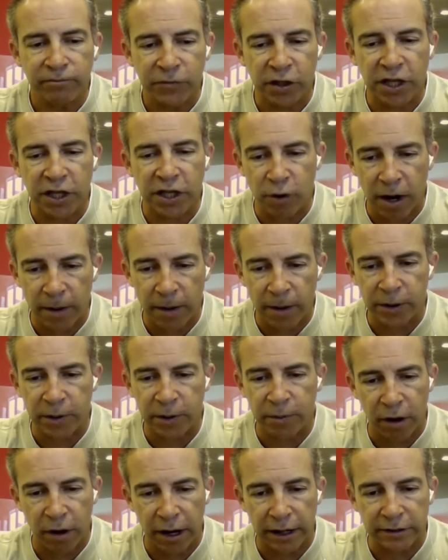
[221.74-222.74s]
you keep dropping the
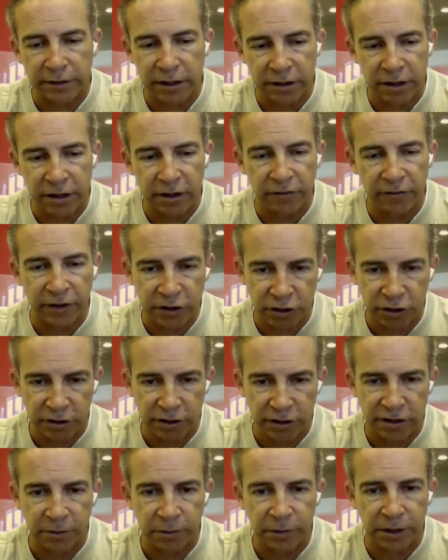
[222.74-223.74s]
price, and then eventually
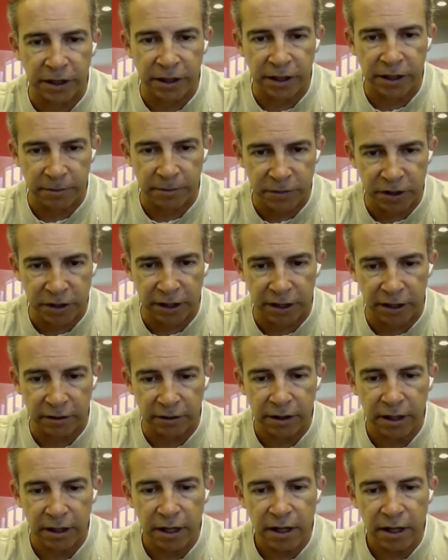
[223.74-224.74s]
somebody comes in and
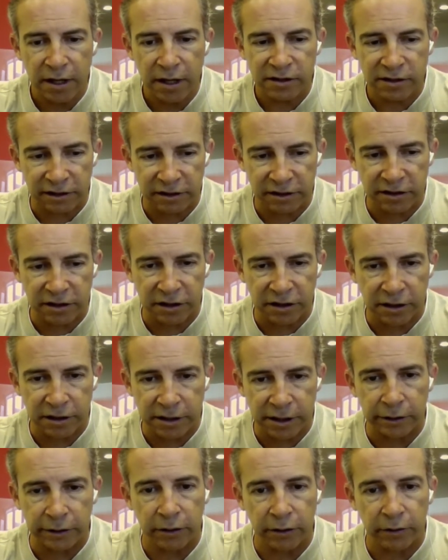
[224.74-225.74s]
sees it's a good
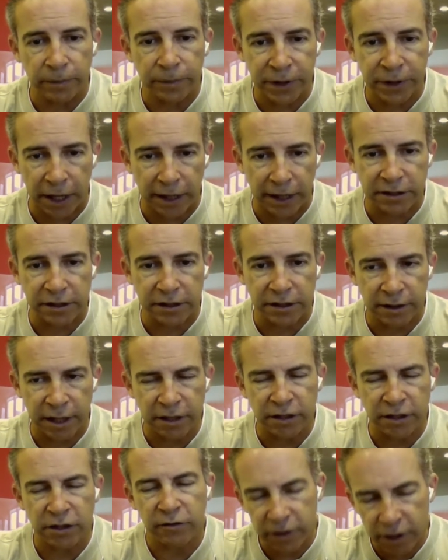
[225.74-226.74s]
deal, takes it,
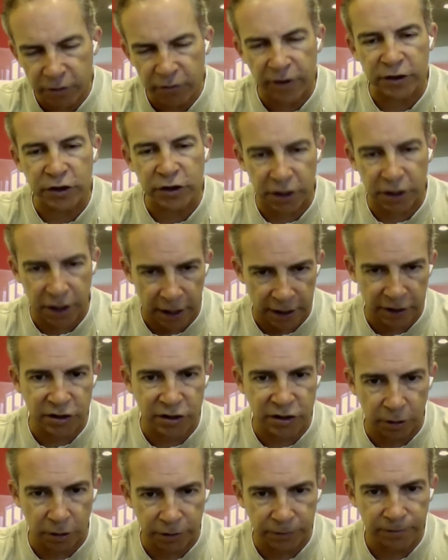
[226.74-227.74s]
and you eventually got it
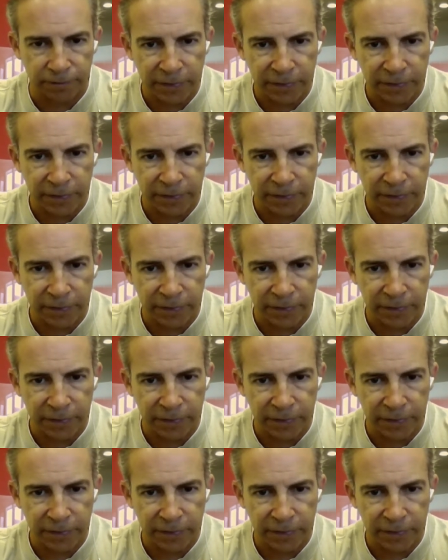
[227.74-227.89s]
sold.